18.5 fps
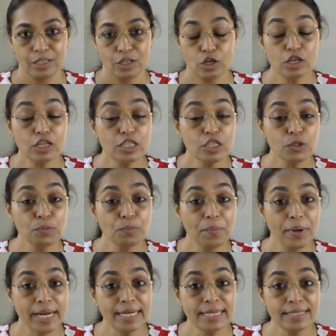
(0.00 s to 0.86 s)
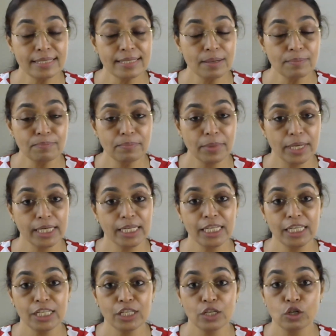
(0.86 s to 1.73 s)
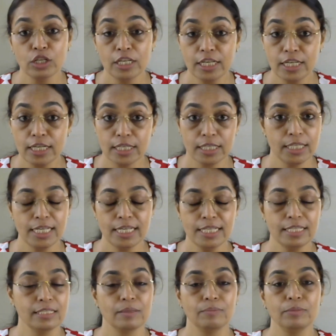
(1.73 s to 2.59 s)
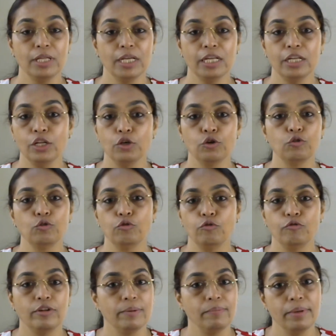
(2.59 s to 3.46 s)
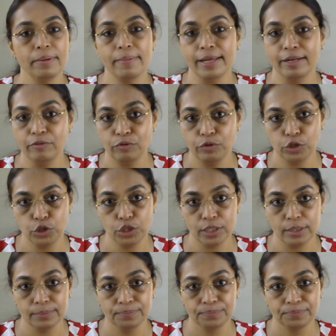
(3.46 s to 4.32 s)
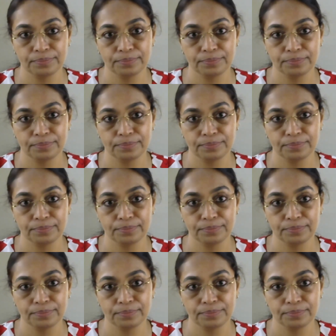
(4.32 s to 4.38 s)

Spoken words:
or spend some money on learning something new will be beneficial.